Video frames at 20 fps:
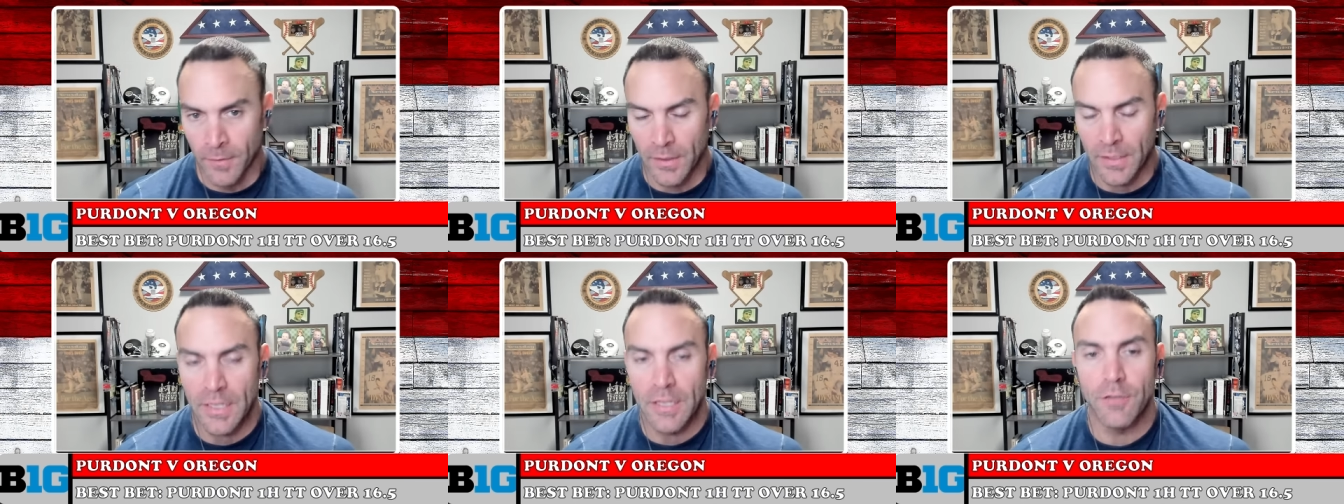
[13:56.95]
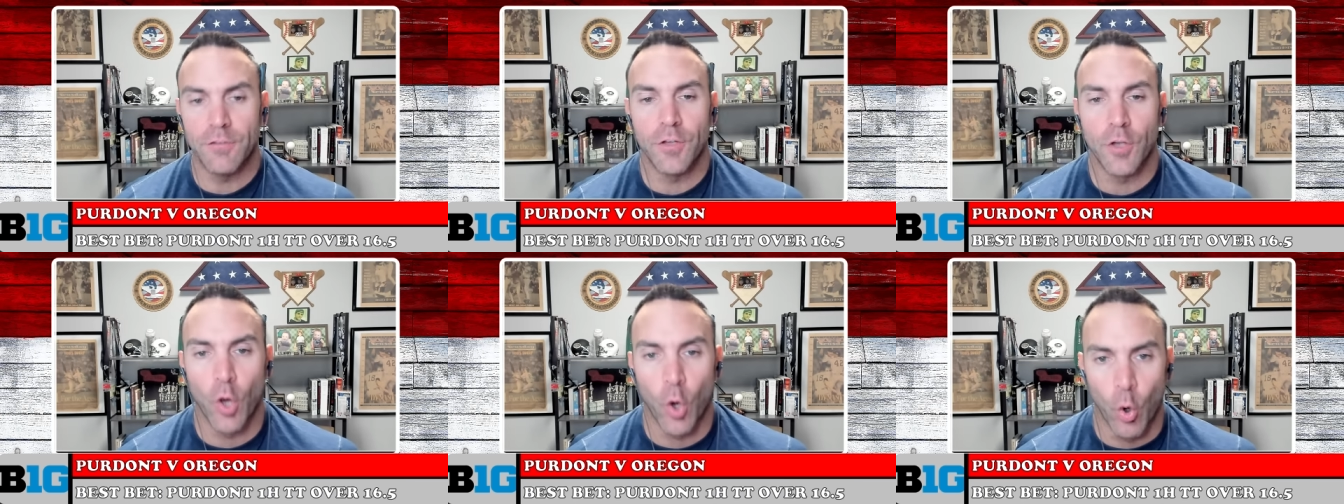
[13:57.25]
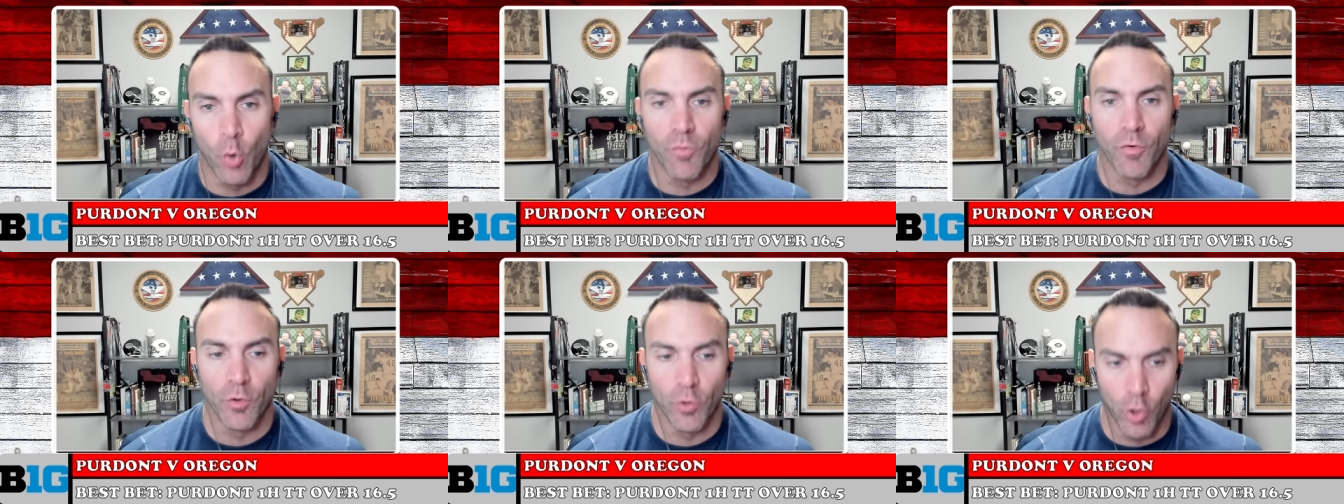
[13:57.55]
easy to
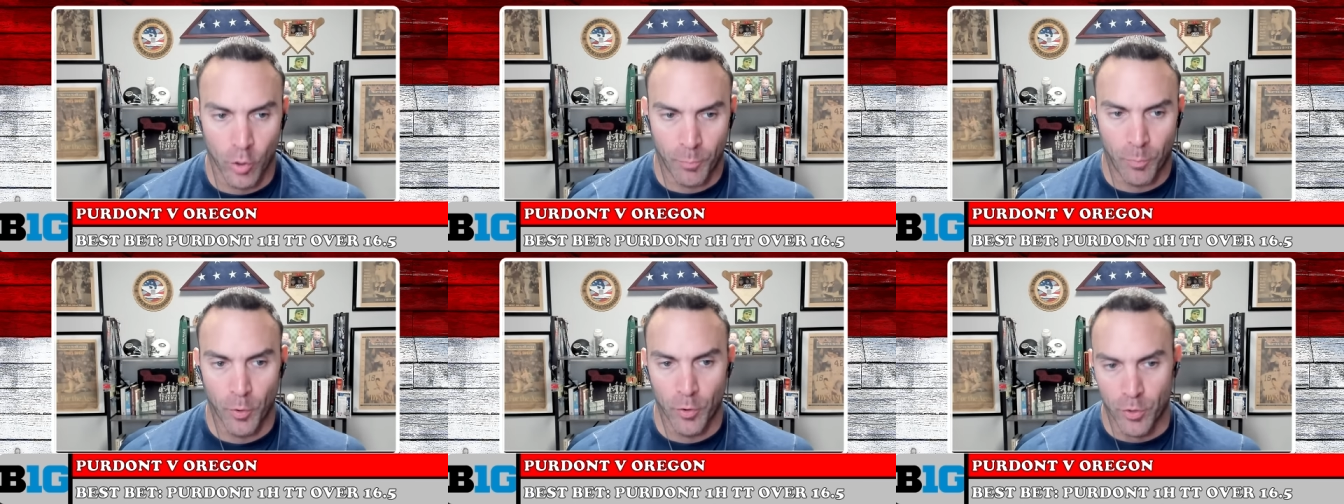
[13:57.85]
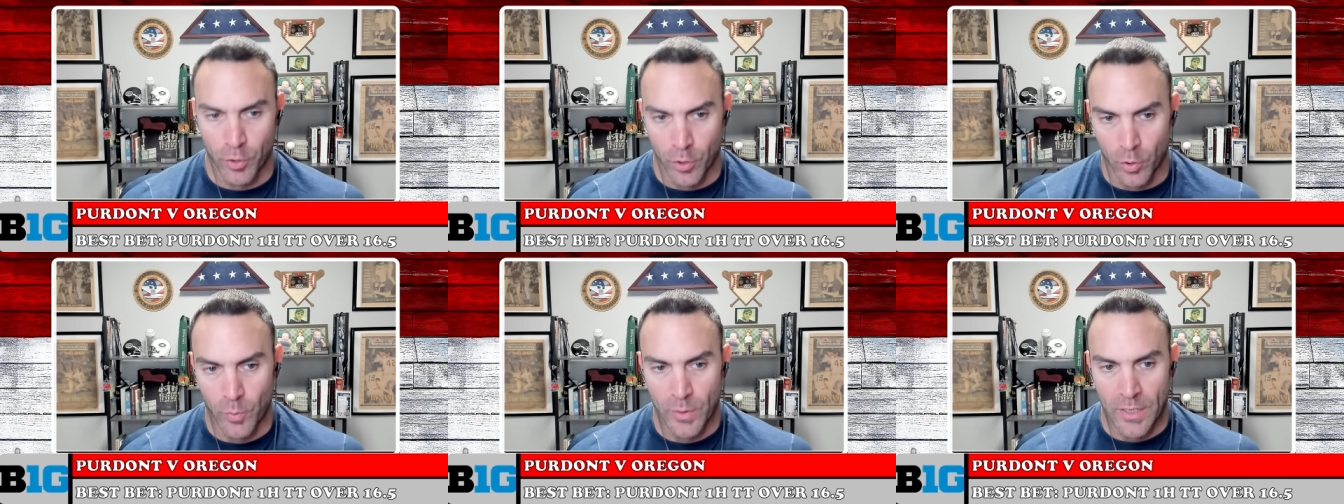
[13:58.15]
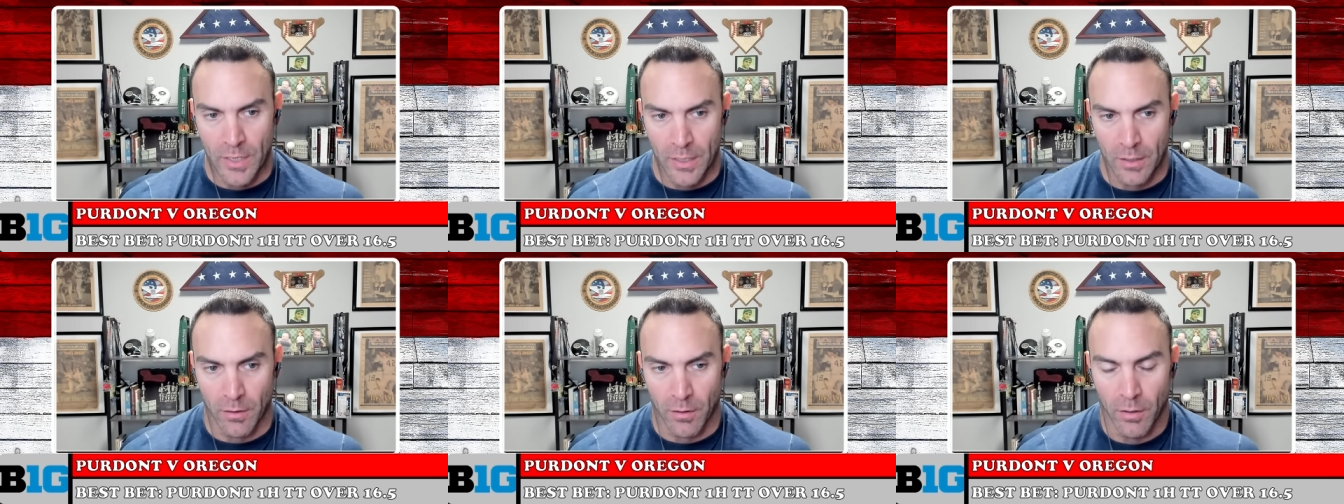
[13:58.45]
overlook Purdue
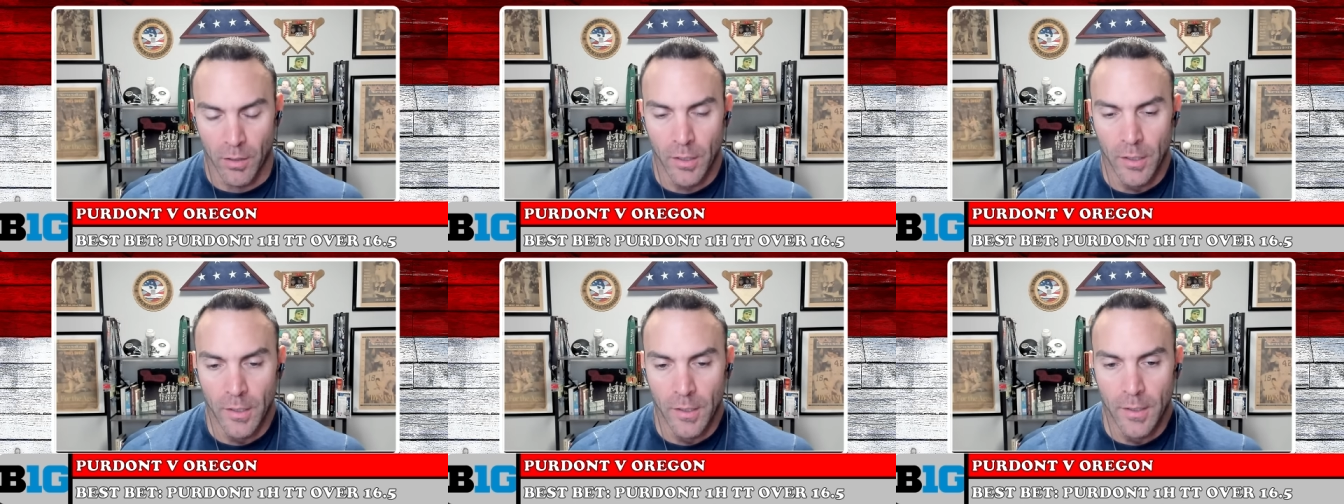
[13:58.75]
here.